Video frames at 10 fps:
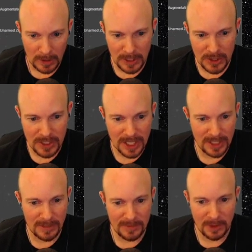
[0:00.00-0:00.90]
Let's just
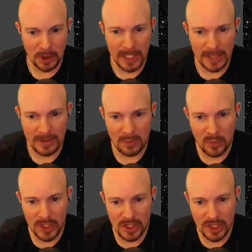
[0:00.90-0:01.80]
kind of look at
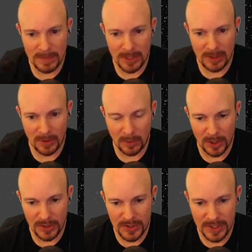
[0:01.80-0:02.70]
which ships are the
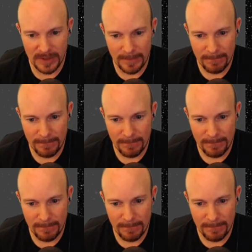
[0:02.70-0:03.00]
worst.